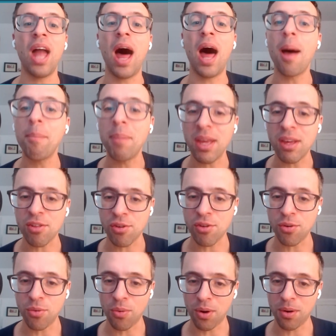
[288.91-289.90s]
lobbyists who
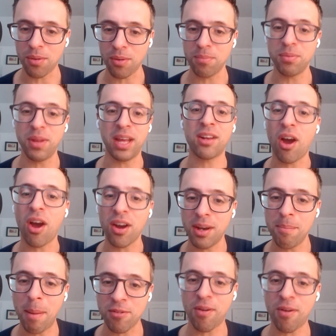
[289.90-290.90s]
are like talking to
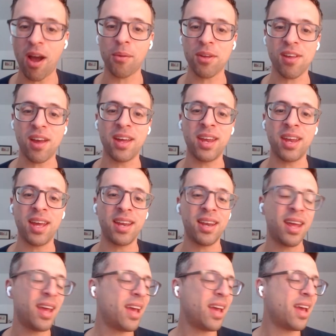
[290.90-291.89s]
members of Congress on it,